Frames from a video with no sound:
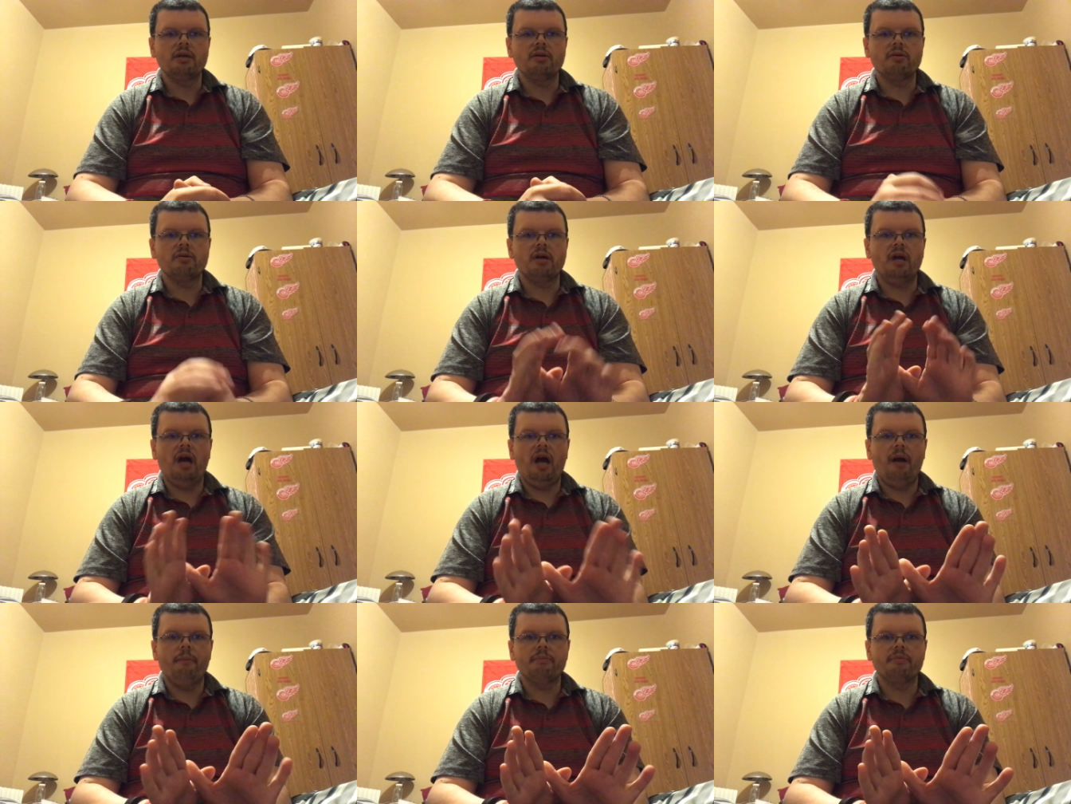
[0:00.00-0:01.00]
grew
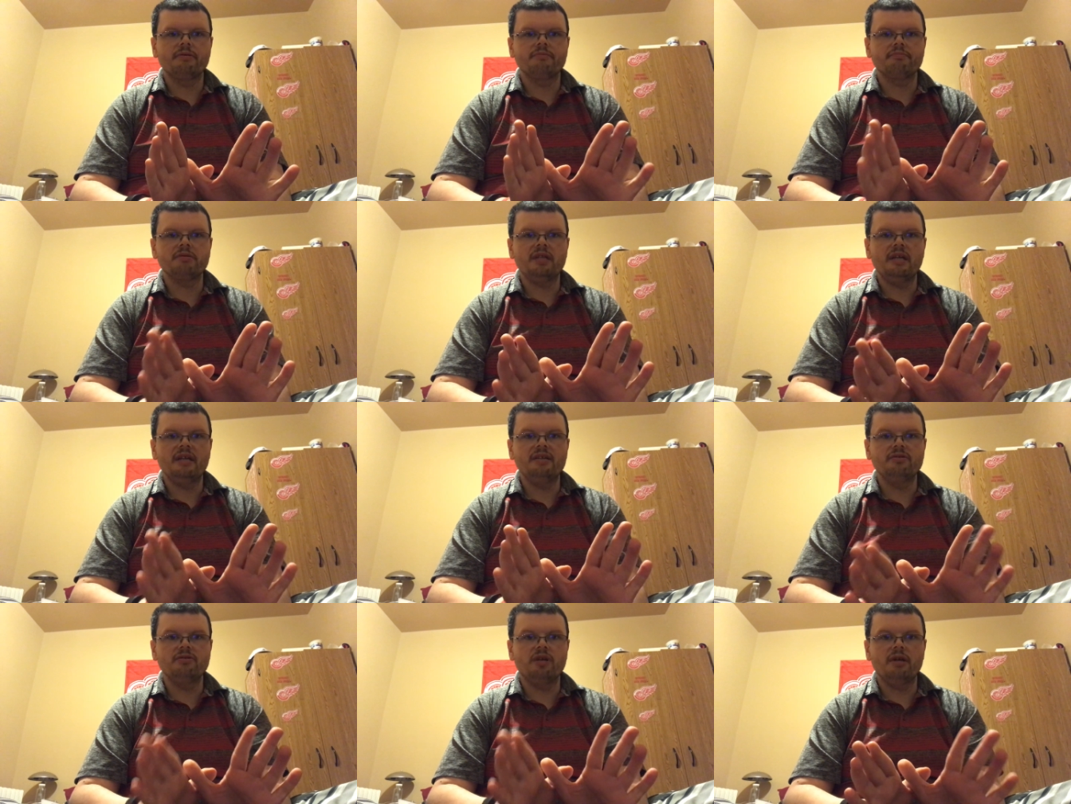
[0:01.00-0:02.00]
up
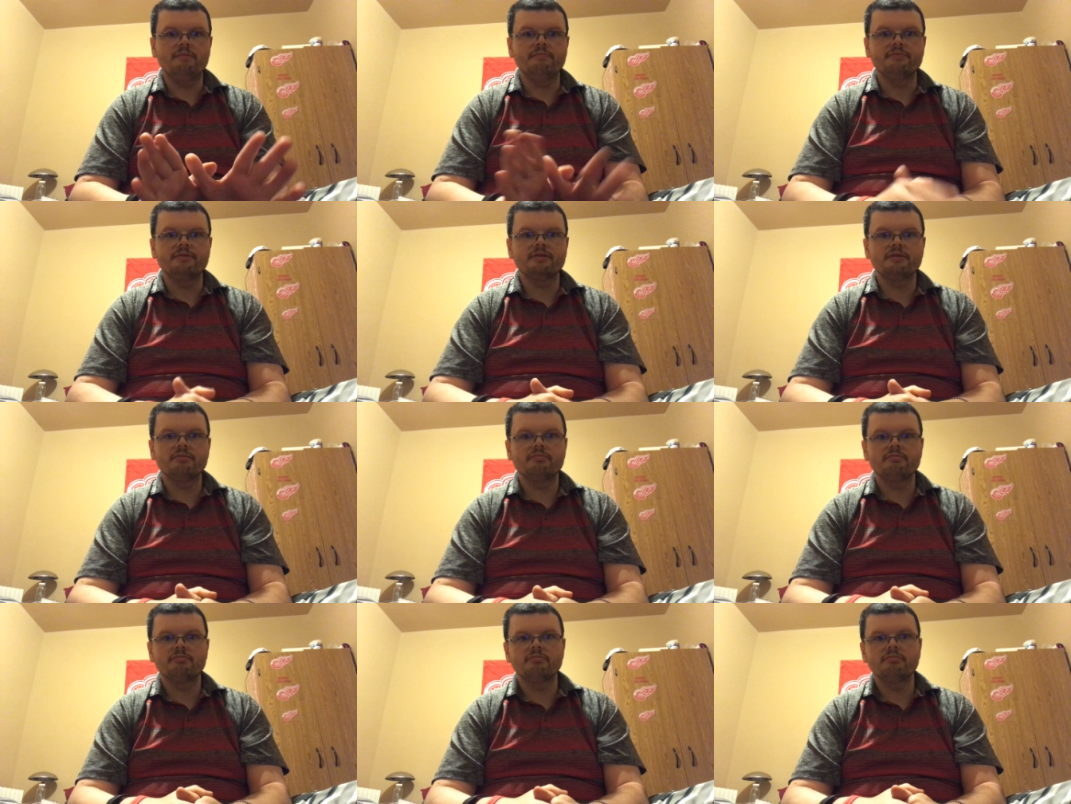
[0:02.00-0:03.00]
playing drums,
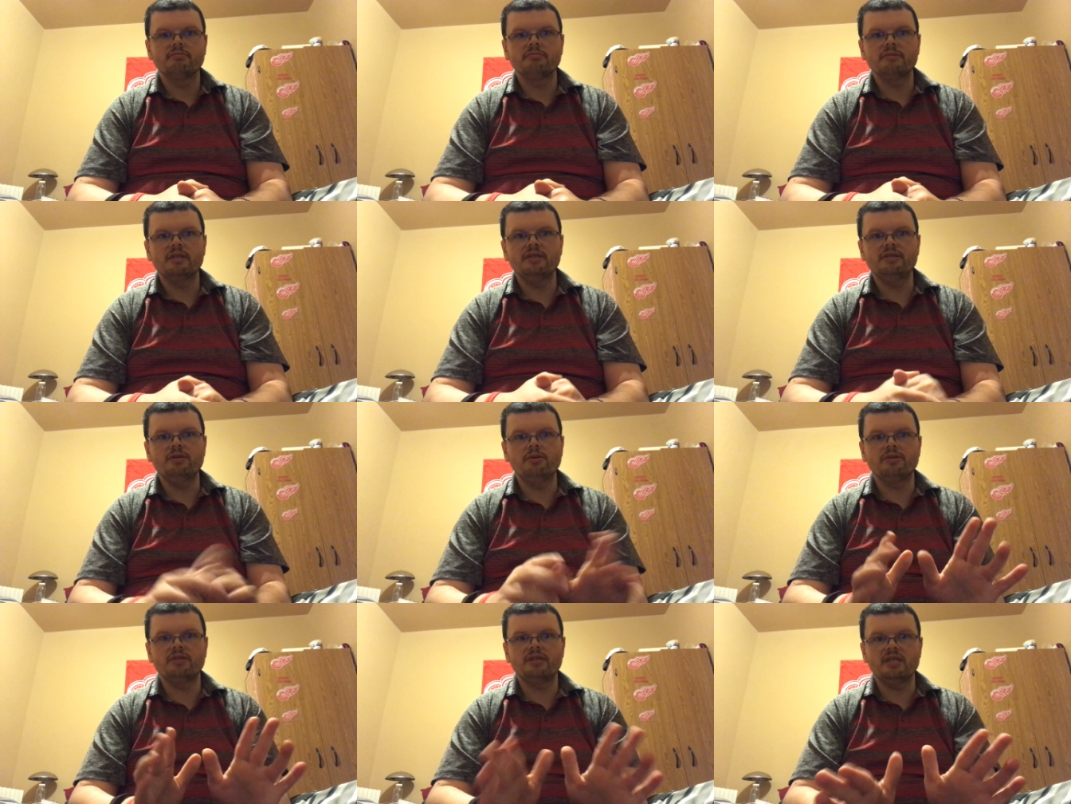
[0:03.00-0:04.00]
as you
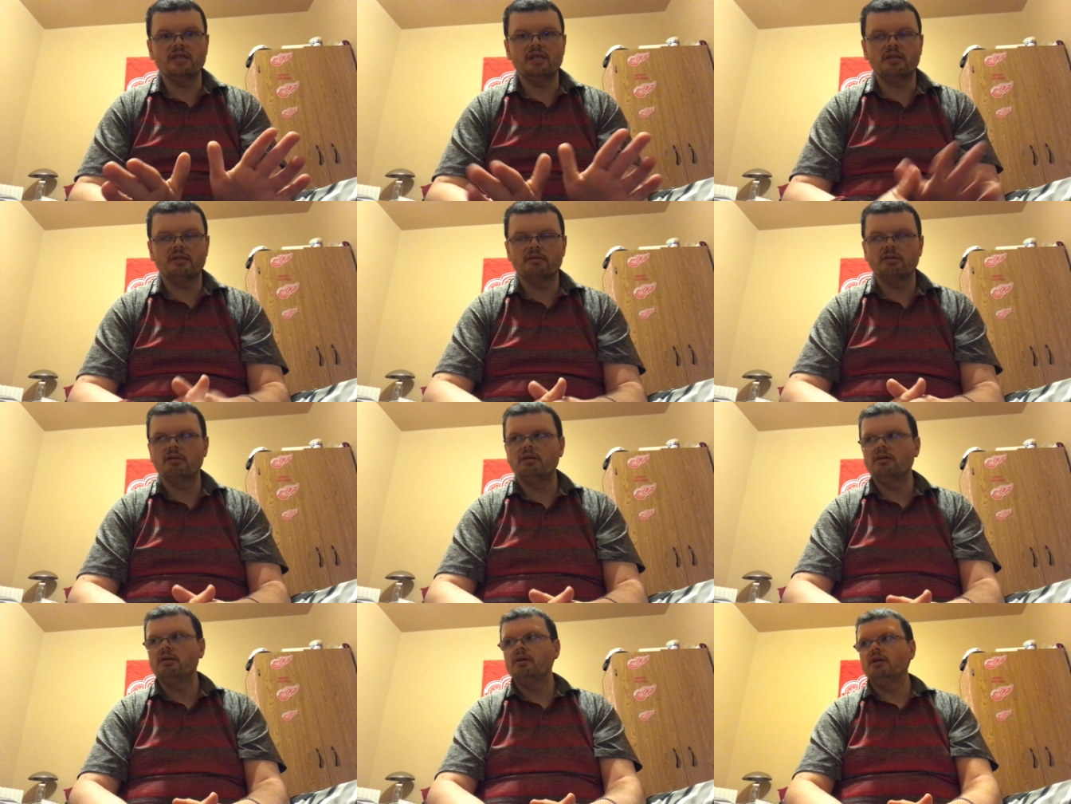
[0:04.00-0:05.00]
see
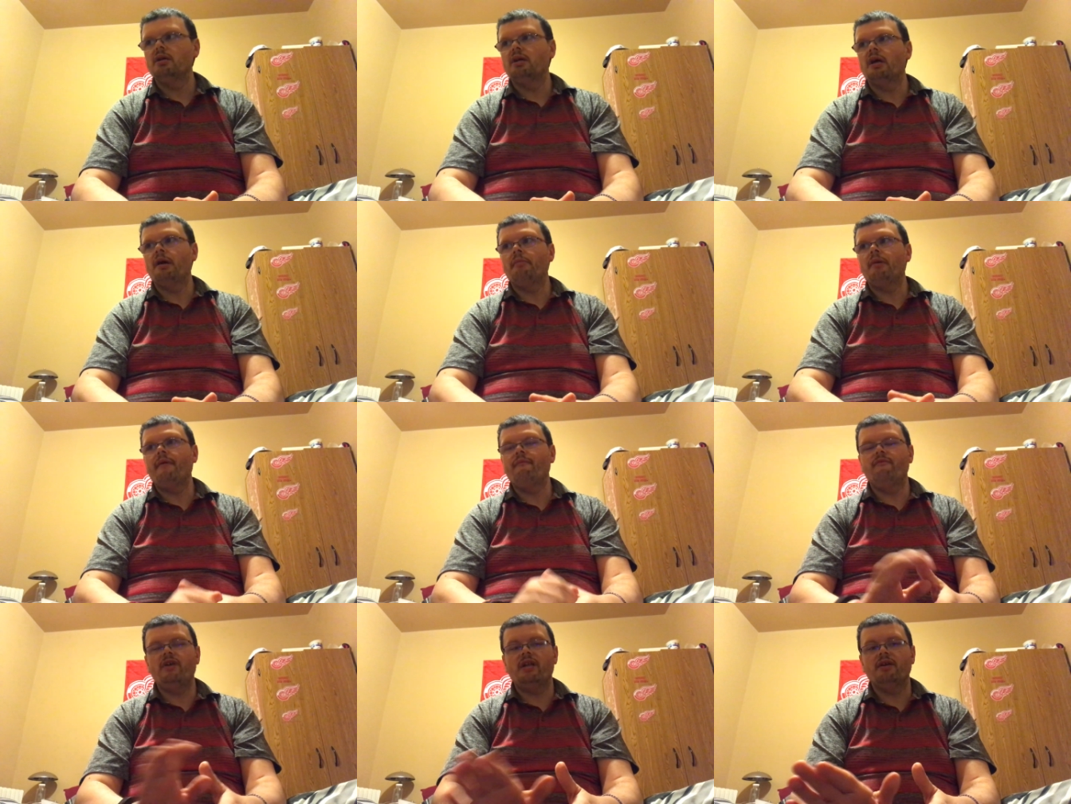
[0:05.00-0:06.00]
and my
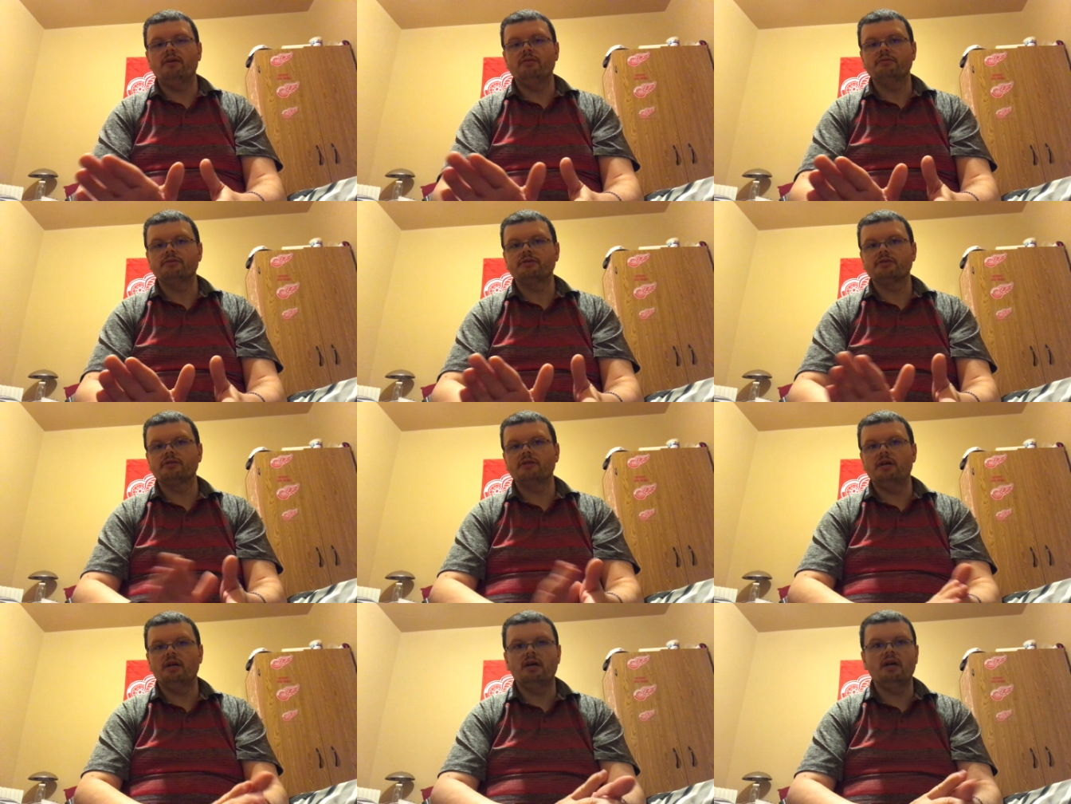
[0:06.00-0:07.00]

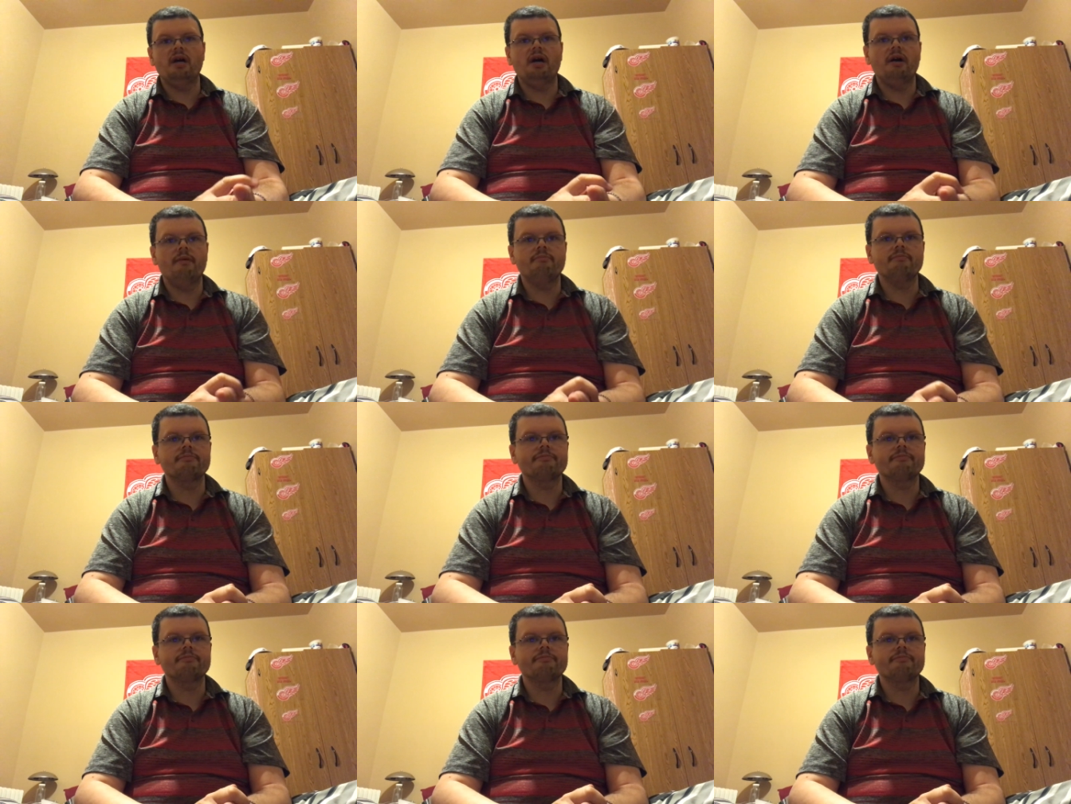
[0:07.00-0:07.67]
videos. Um,